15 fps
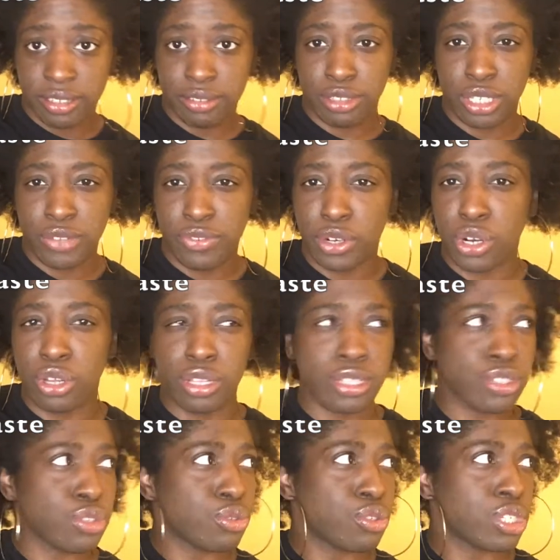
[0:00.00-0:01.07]
Diva Curl
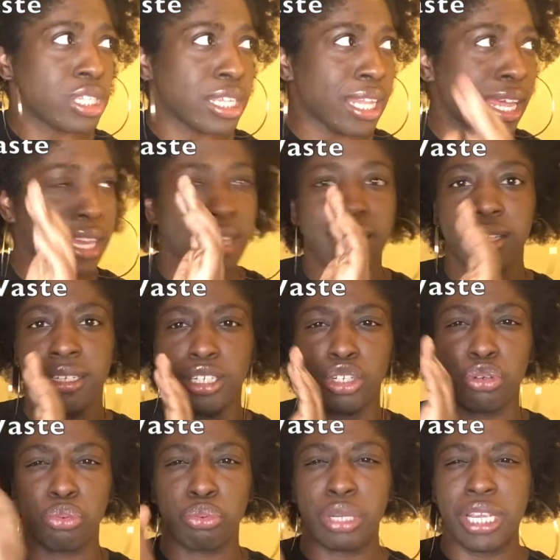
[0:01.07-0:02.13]
is usually like a
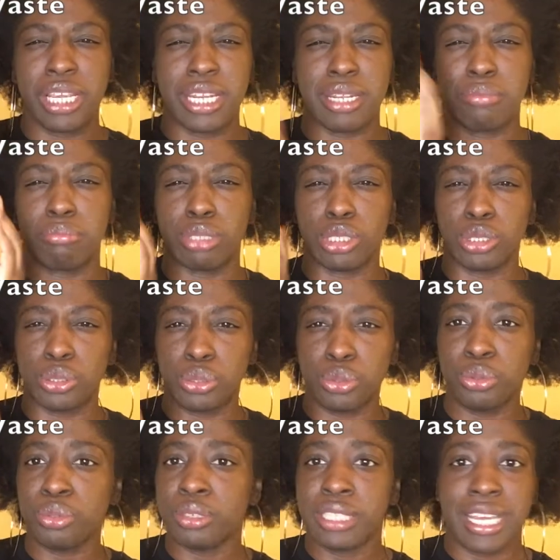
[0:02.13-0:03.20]
green and
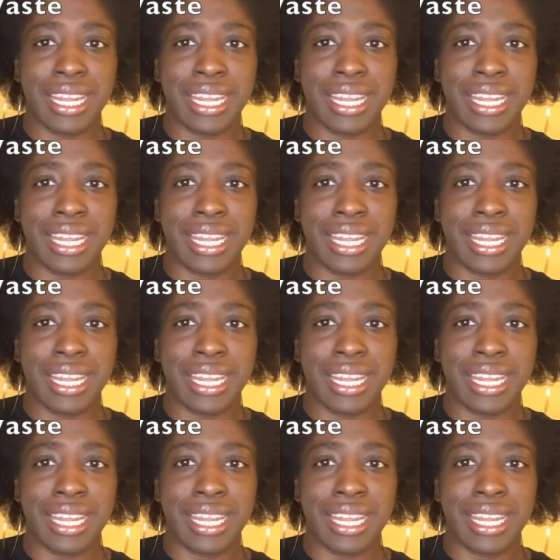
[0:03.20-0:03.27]
blue,